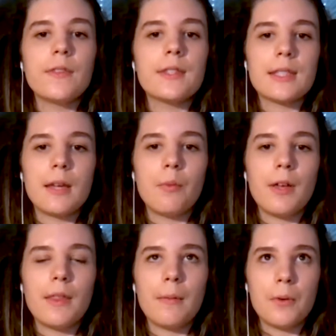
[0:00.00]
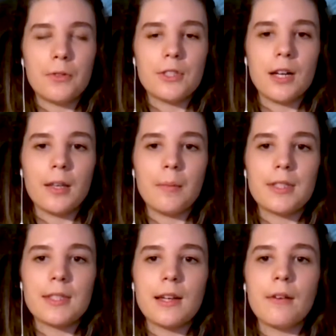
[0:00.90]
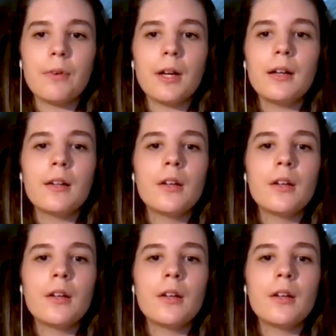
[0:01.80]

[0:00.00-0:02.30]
the same way that most document software,